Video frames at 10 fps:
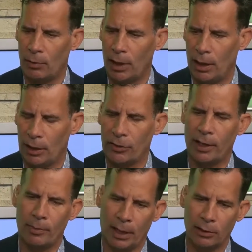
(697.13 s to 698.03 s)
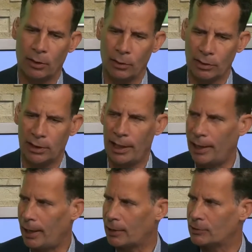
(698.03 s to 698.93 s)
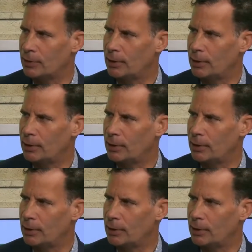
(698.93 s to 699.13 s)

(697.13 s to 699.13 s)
well, I thought about going to X.